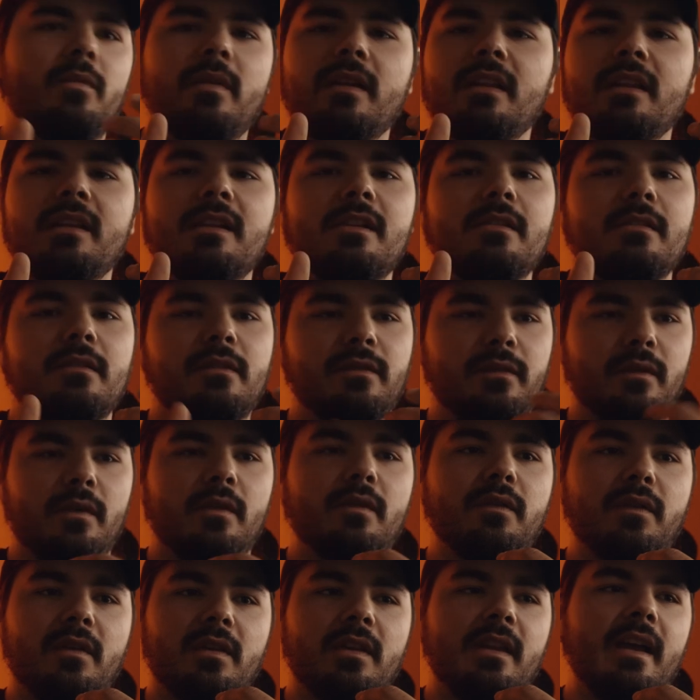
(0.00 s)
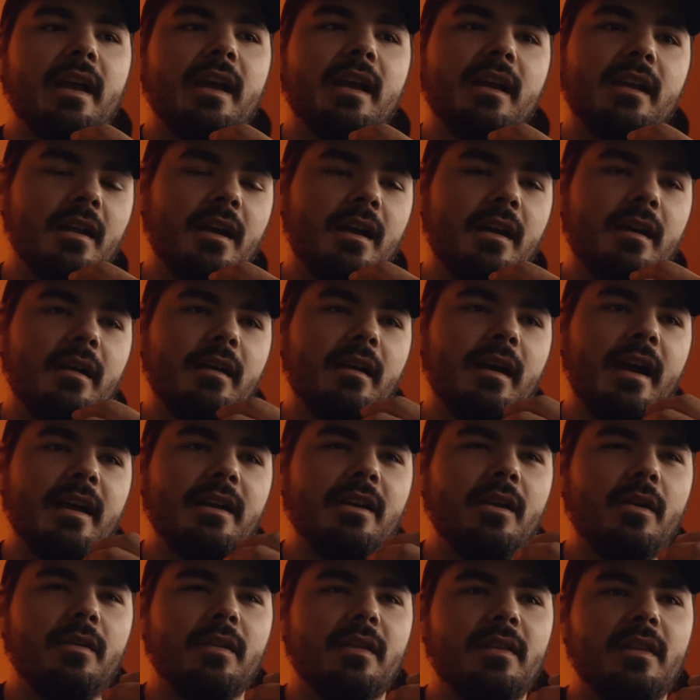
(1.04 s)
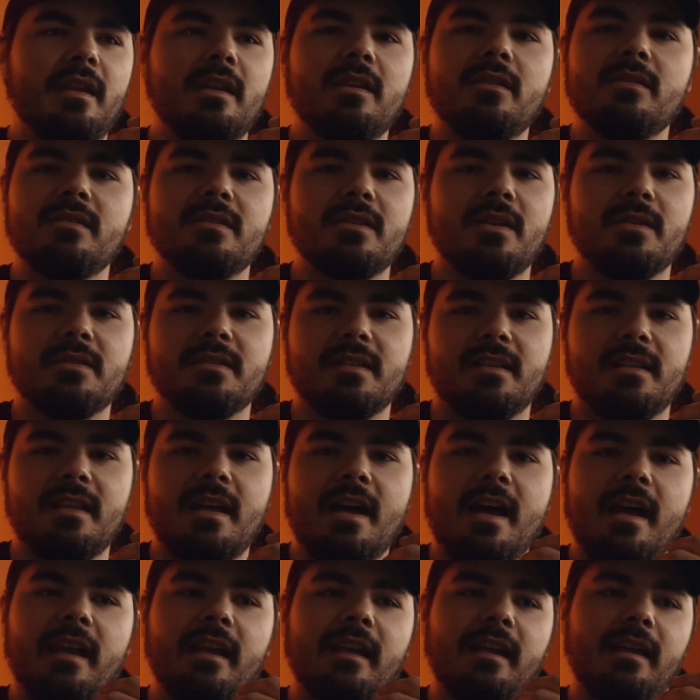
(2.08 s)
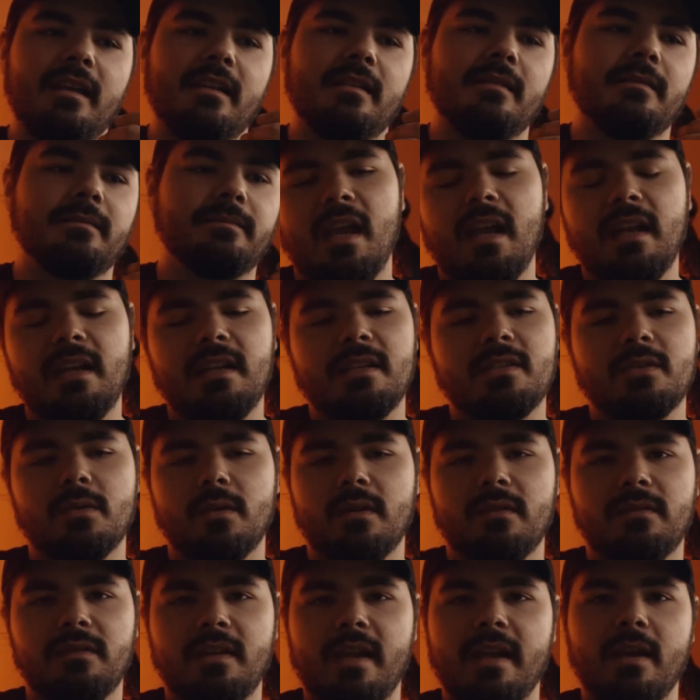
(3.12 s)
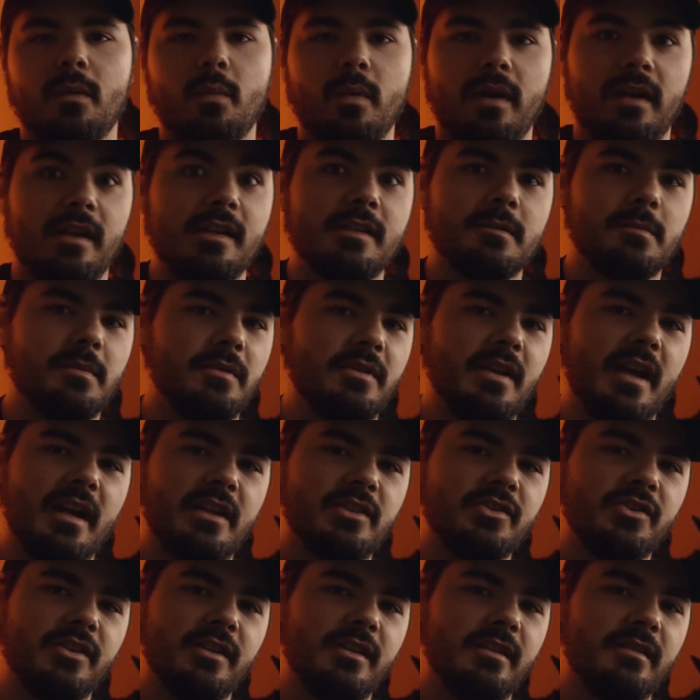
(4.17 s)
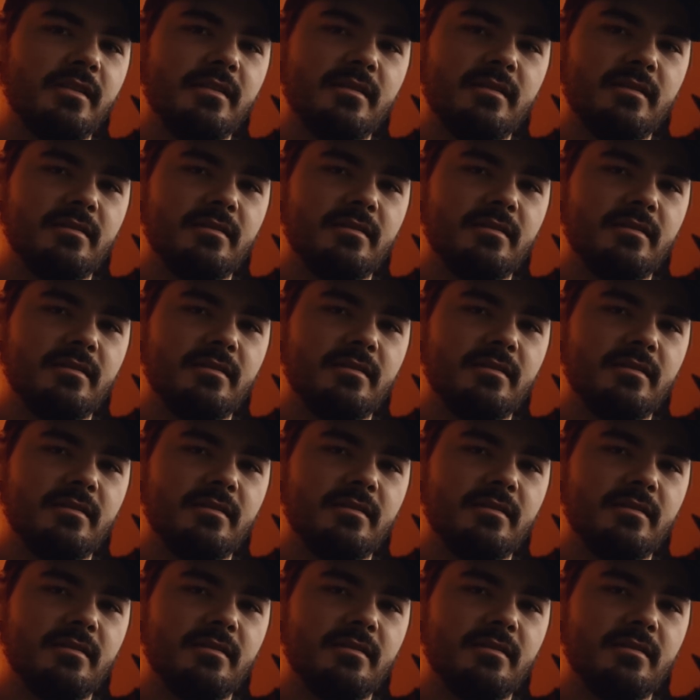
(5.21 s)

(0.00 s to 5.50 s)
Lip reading: Really useful for like, I know that they use those a lot in any sort of like witness protection